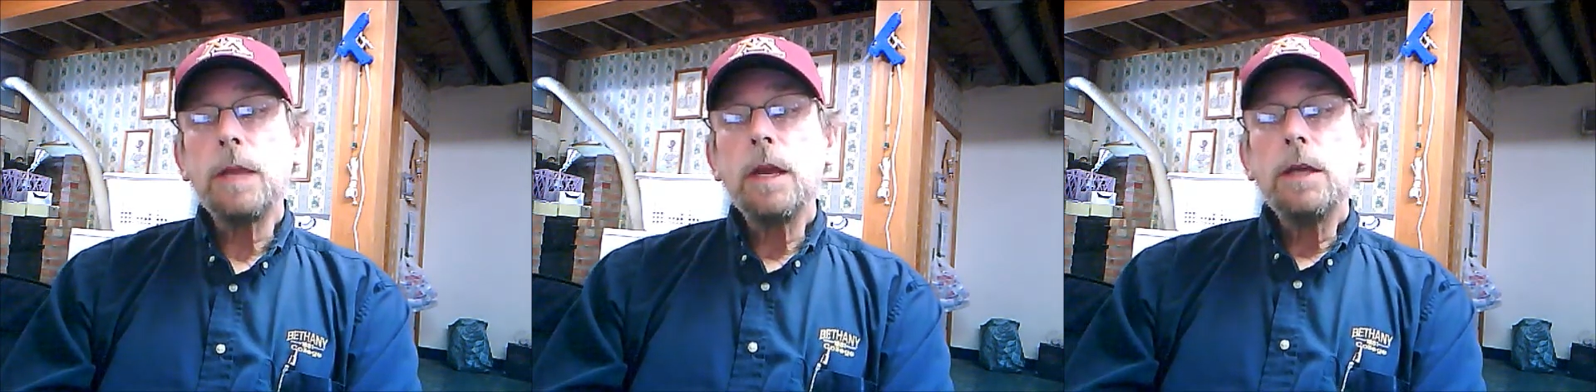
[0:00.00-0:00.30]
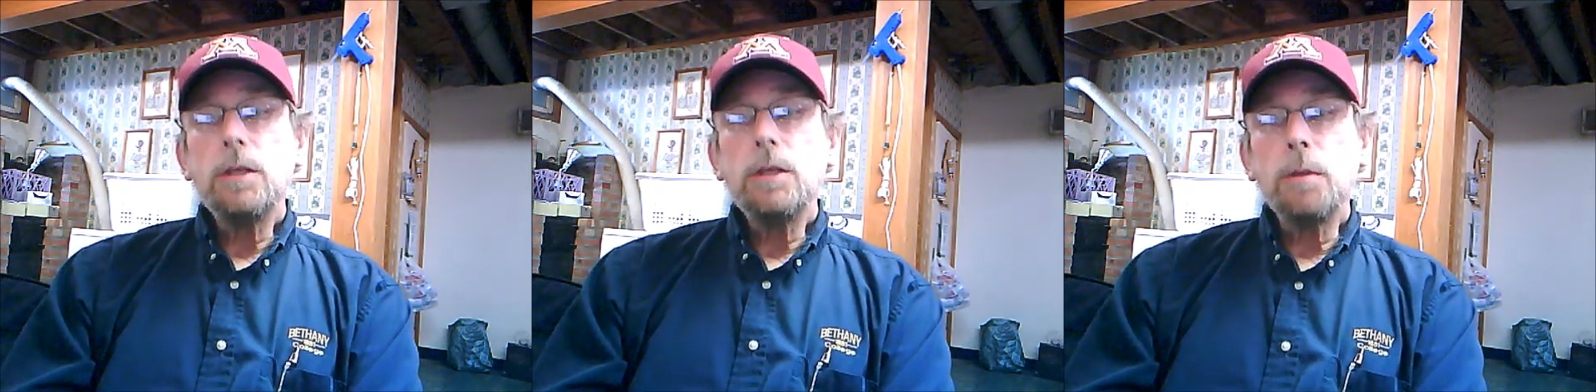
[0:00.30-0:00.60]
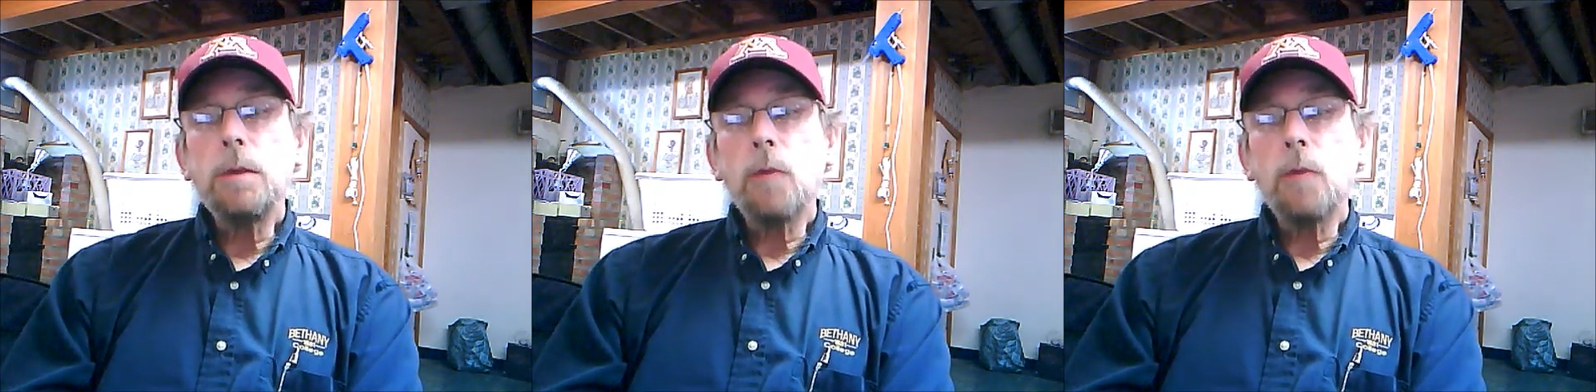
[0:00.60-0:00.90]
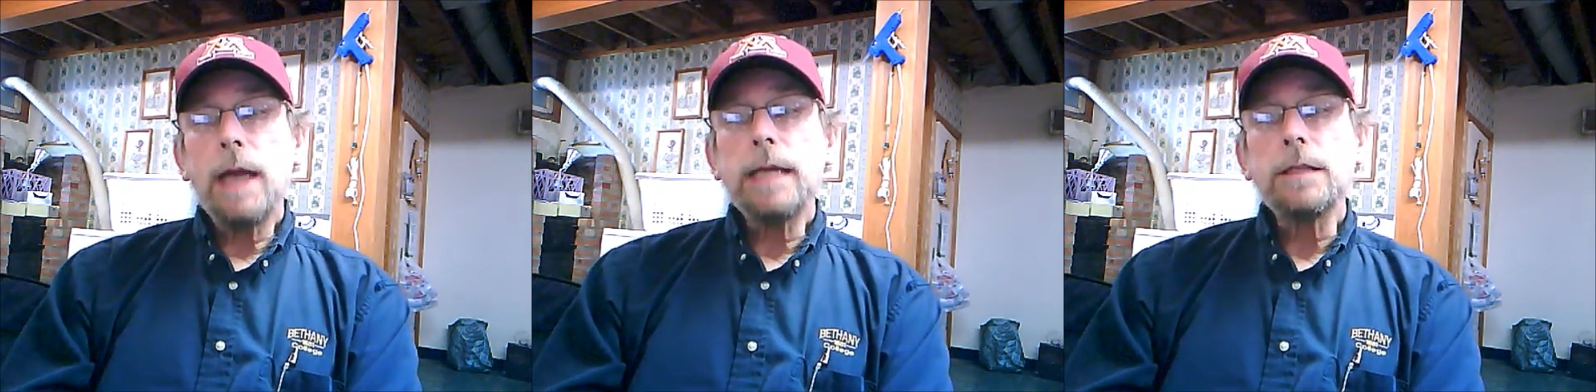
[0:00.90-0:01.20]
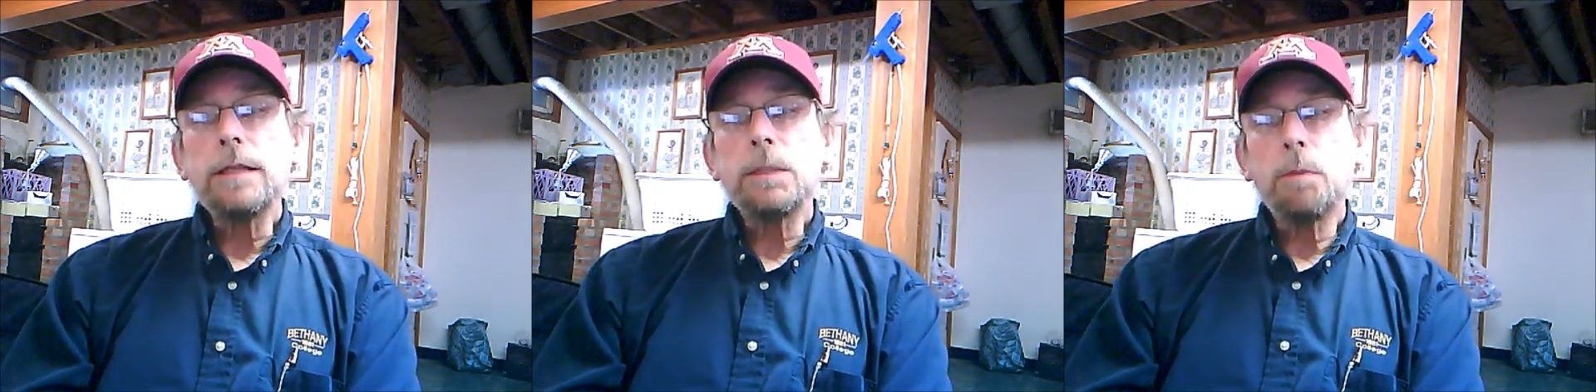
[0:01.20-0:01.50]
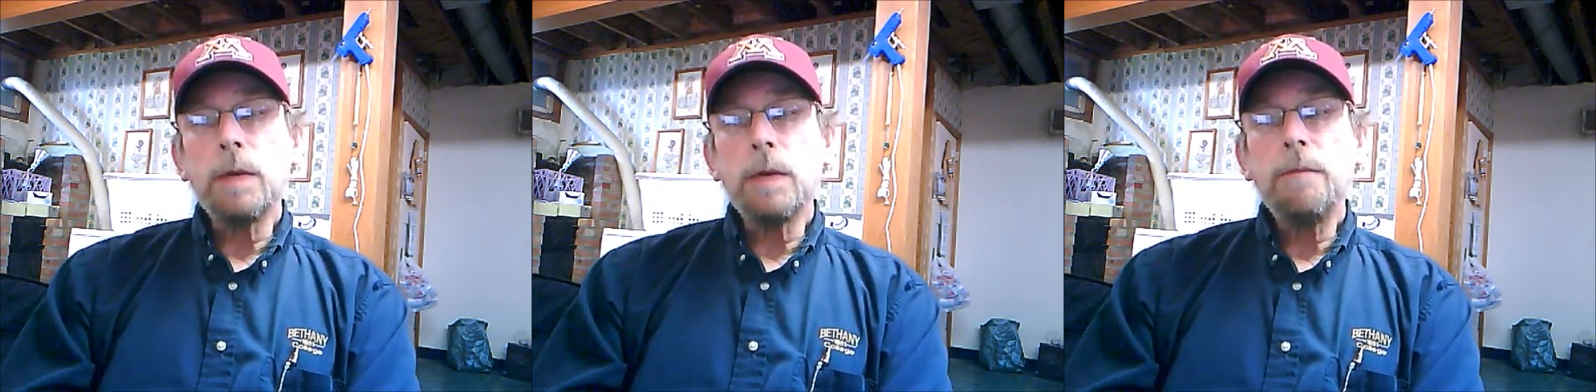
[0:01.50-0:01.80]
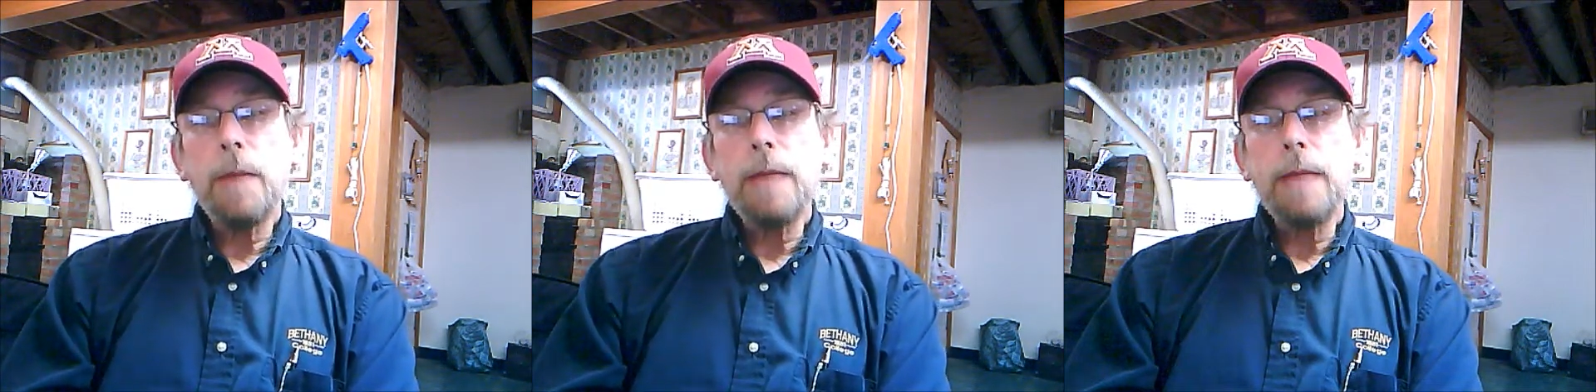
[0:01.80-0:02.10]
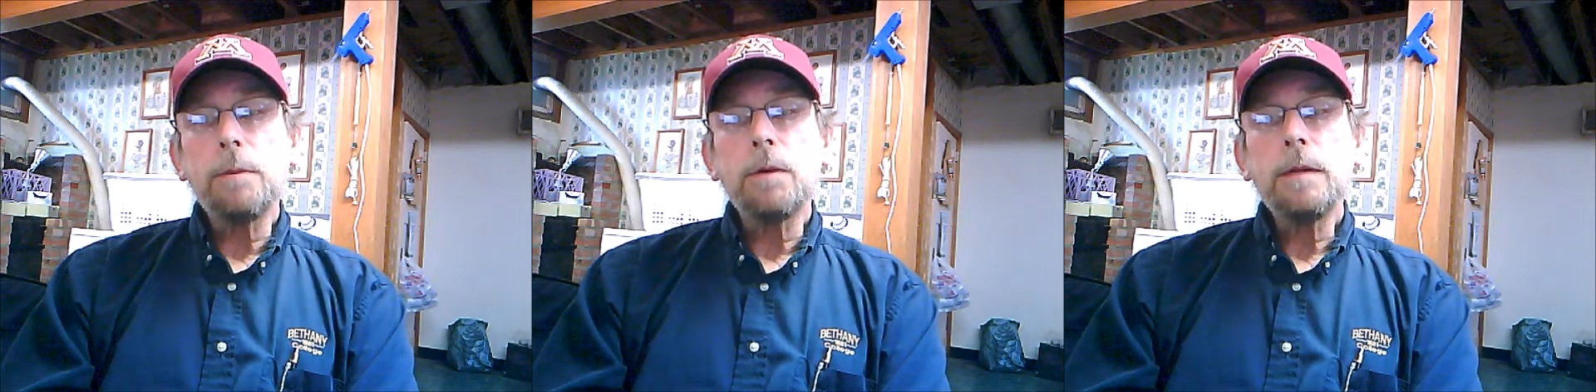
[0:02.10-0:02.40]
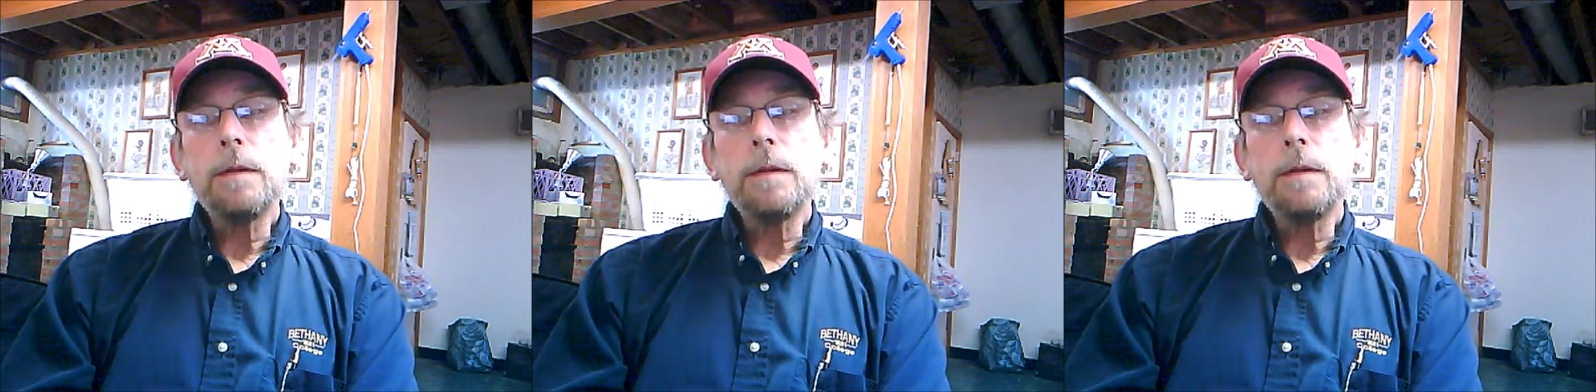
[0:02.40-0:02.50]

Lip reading: you'll be writing this brief paper